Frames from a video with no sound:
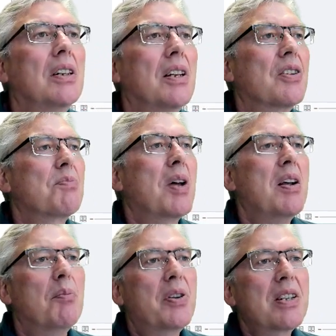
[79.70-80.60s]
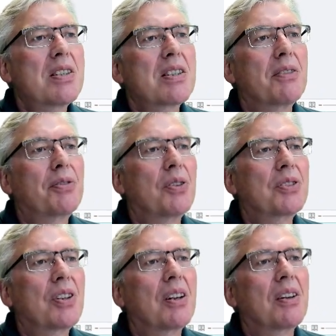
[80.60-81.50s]
But this is the
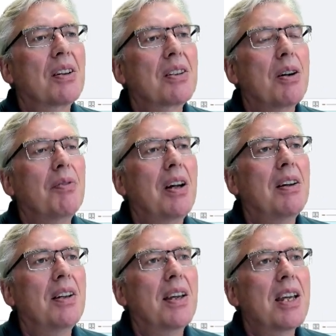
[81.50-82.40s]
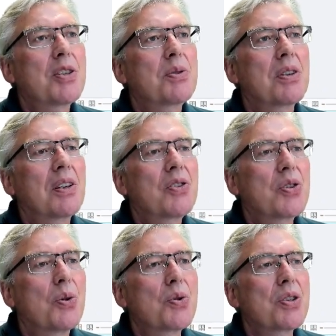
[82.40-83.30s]
front cover. Yes, it
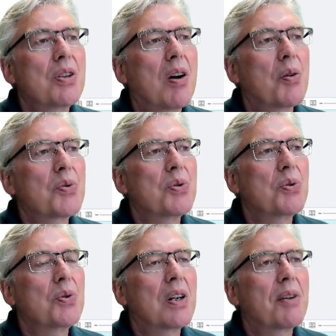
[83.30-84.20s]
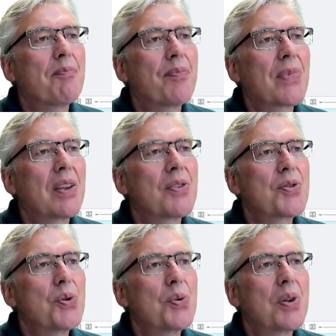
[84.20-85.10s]
shows you how to
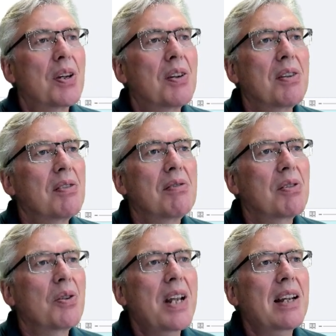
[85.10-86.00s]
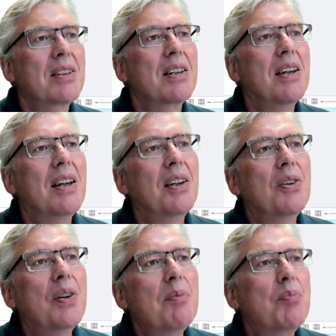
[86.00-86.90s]
connect
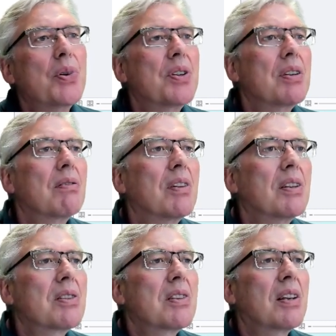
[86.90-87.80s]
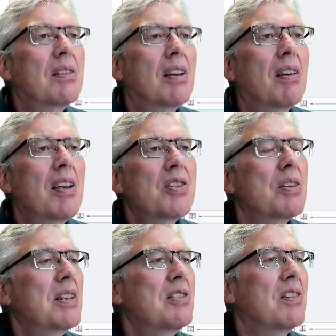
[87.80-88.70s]
your input. It's a
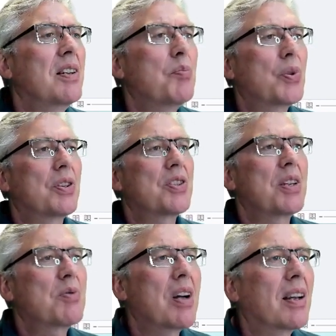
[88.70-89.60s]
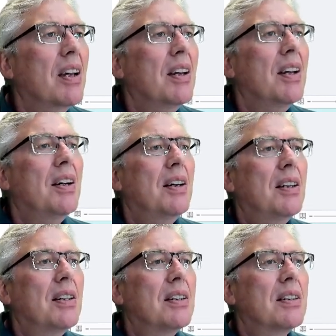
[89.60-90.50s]
digital input, it seems like.
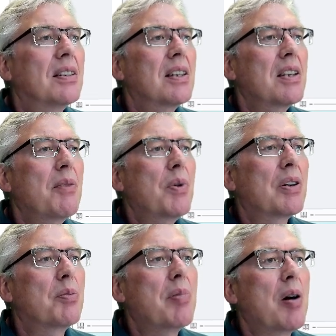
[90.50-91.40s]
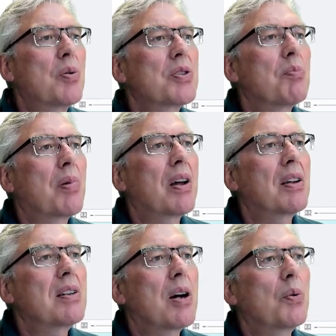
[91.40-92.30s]
And then we have power
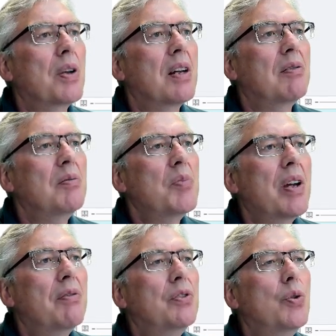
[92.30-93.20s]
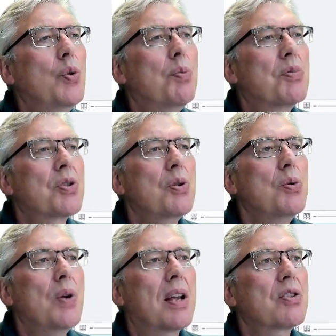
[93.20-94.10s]
supply down here, and we have groups
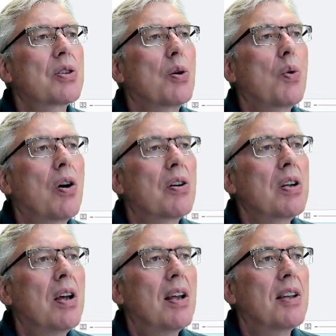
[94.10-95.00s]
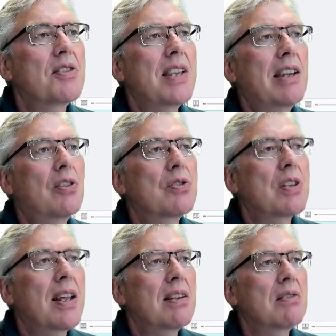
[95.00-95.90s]
too, and so on. And status
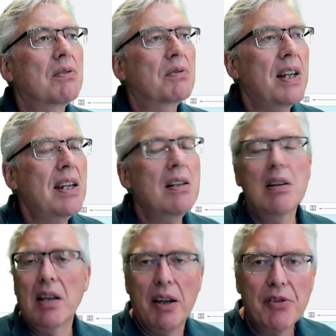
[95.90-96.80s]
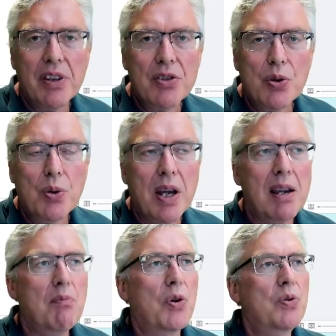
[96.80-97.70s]
LED green, everything's
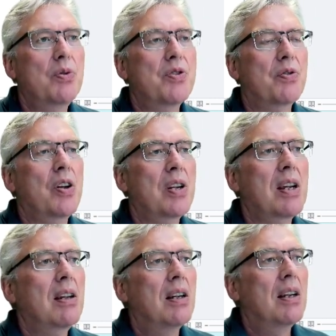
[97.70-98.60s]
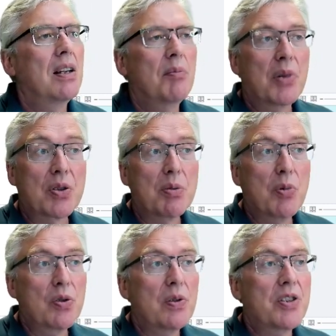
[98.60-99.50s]
okay. Module is running because the
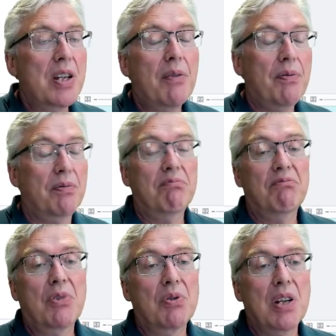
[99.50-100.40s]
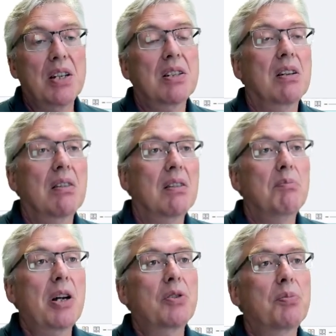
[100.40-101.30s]
module itself contains a
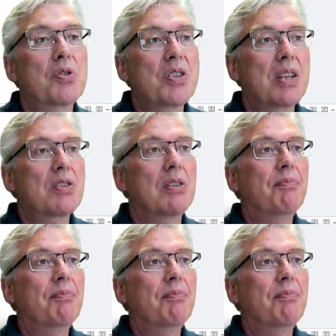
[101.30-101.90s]
microprocessor.